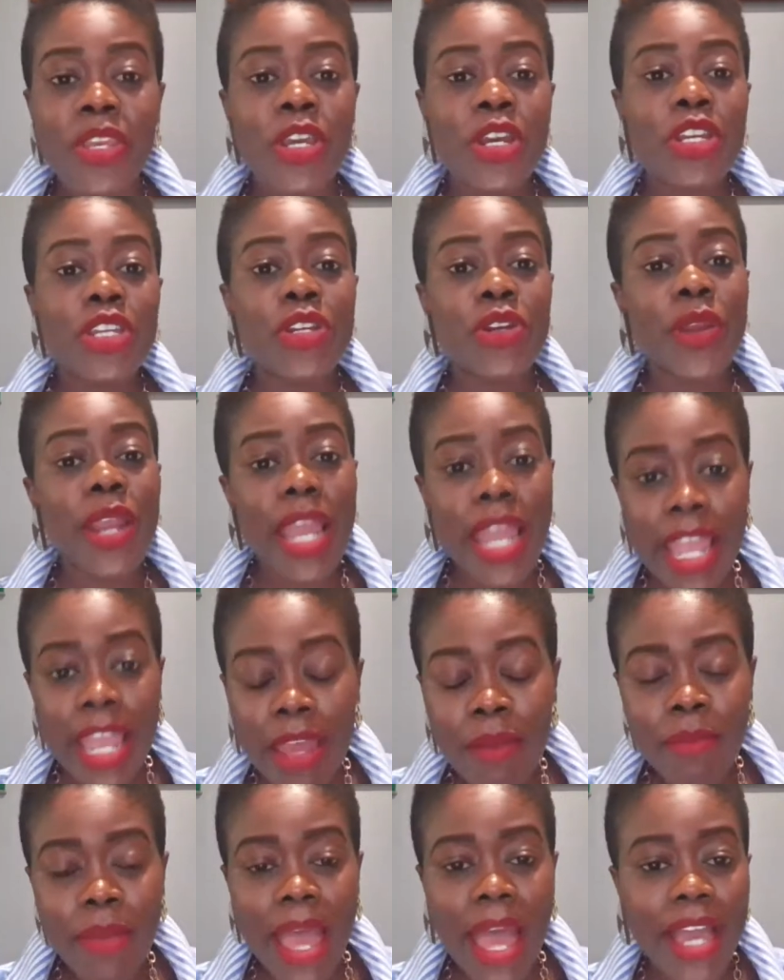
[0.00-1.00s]
Your
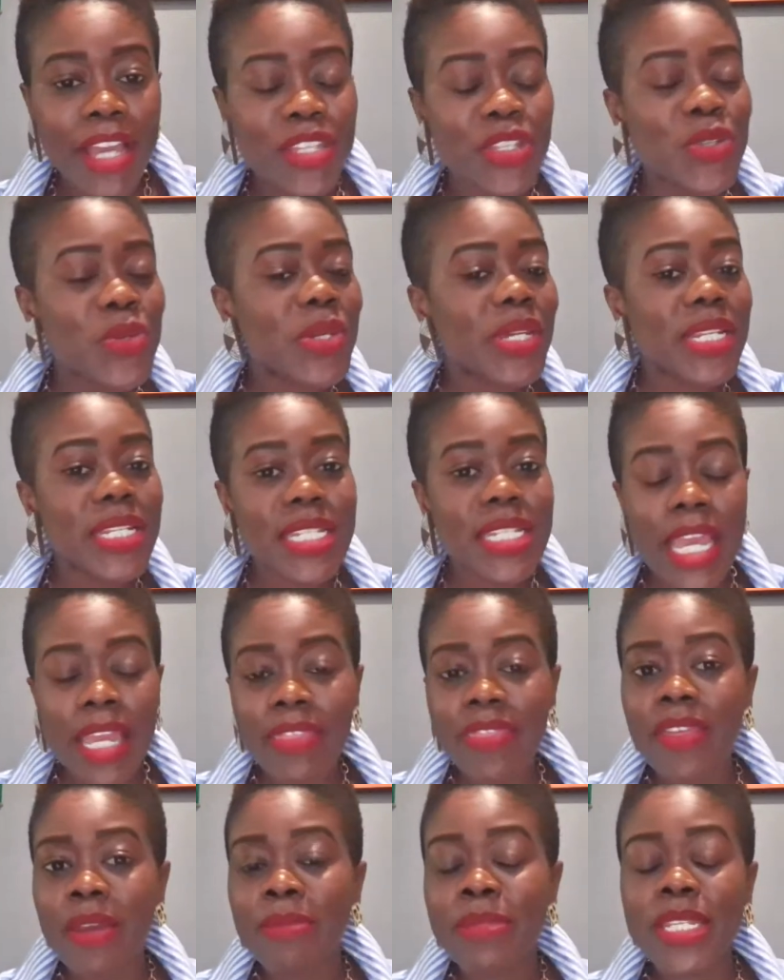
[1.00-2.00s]
handbags, you can
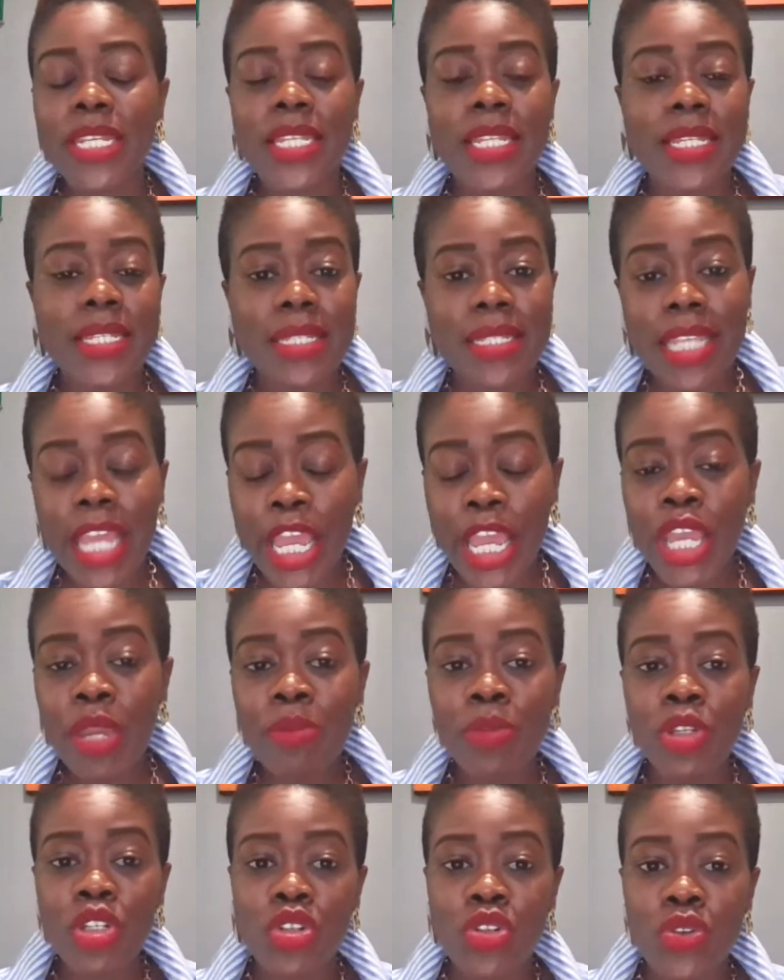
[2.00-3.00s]
take them to the
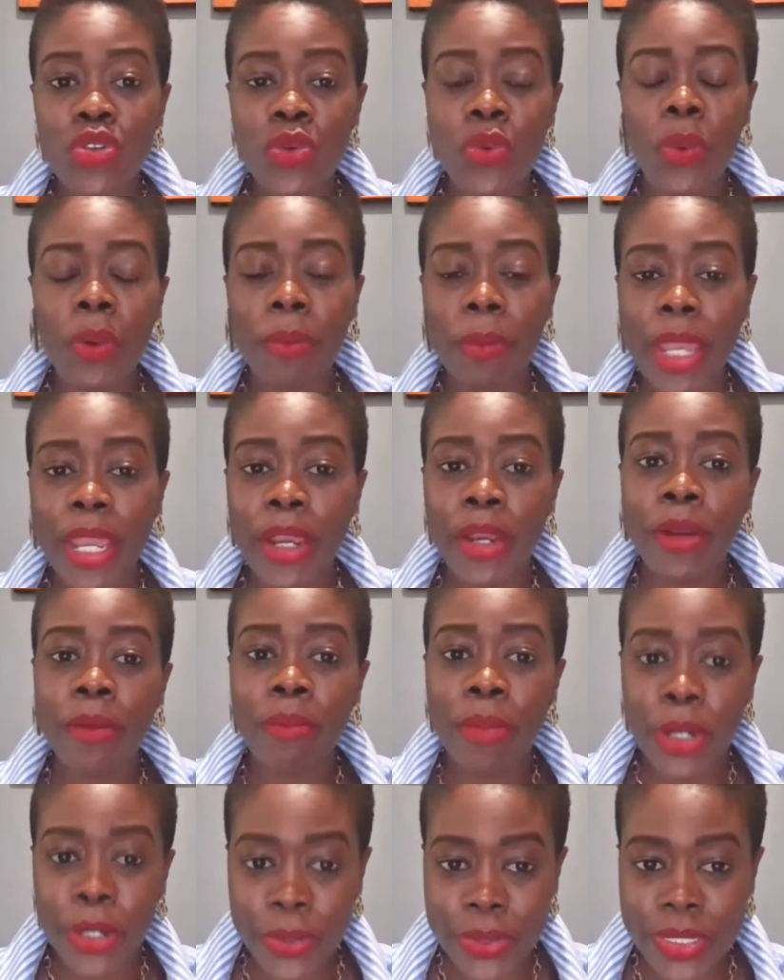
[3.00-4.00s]
same shoe repair
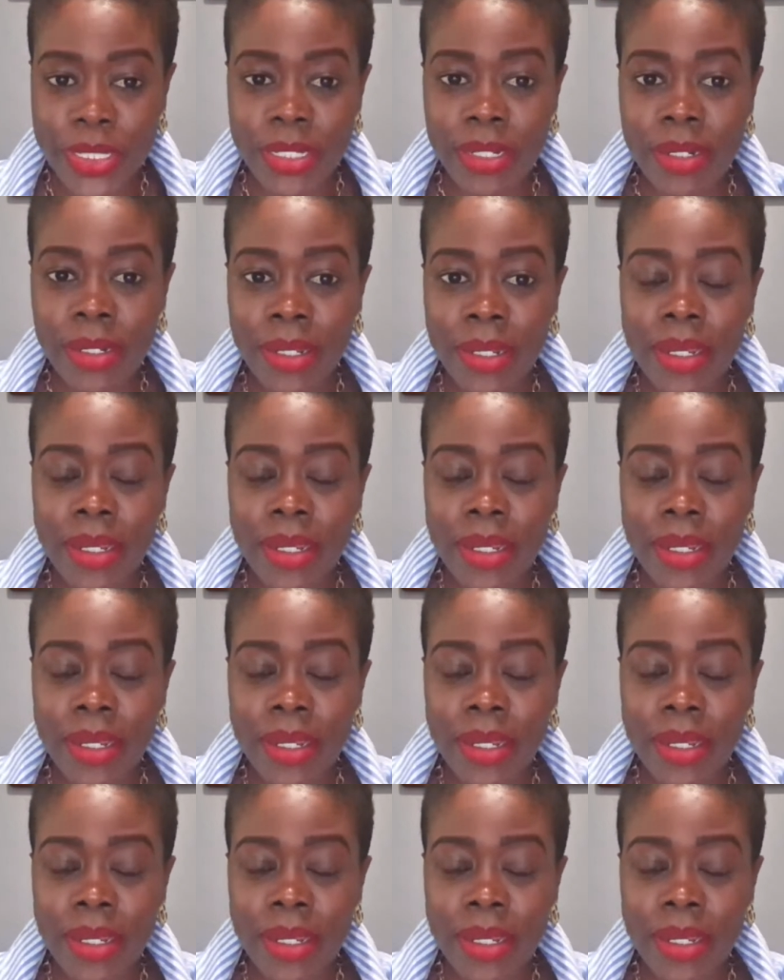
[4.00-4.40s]
person.